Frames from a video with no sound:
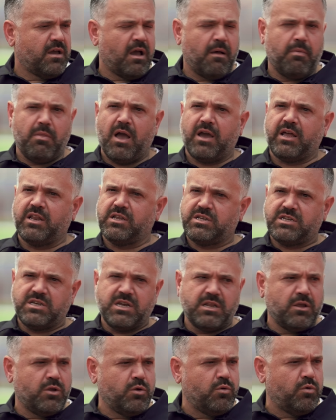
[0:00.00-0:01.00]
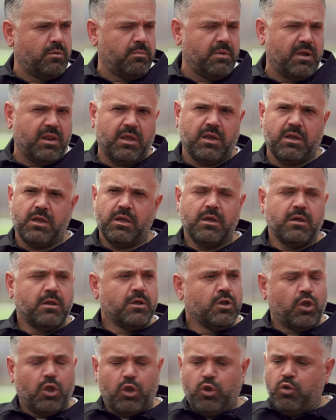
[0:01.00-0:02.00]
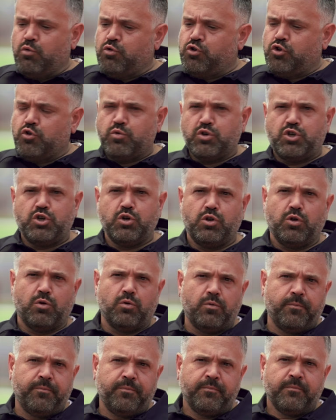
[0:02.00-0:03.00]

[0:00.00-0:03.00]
I'm not going to sit in a unit meeting. You do what you do.